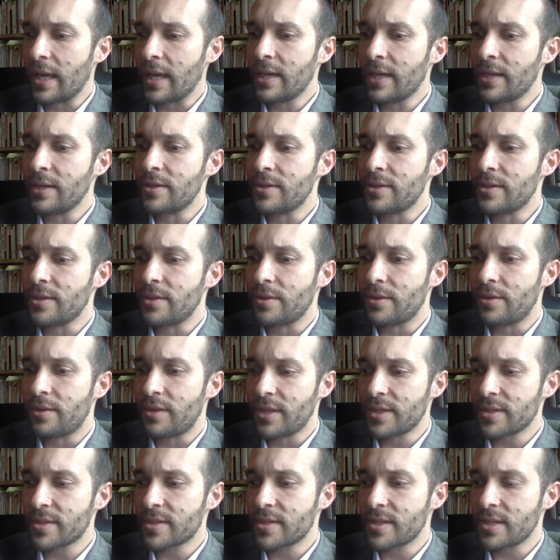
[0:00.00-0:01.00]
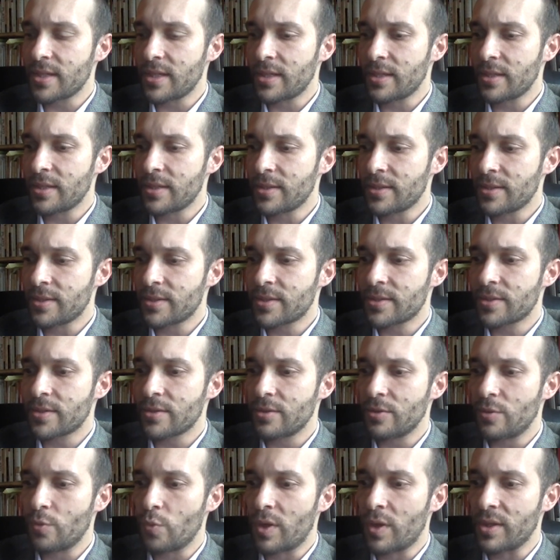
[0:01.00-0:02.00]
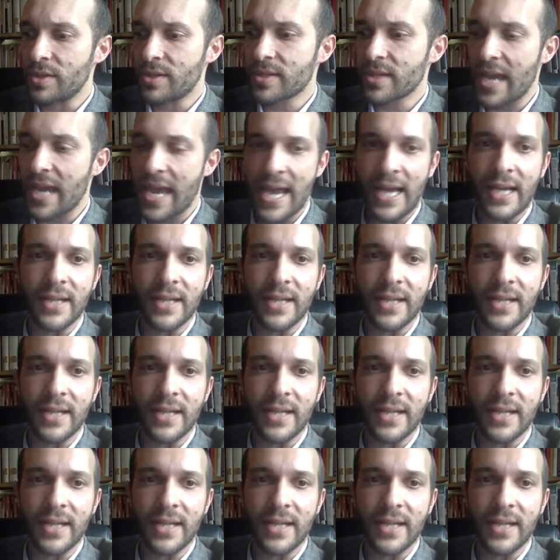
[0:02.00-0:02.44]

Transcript: And this is what's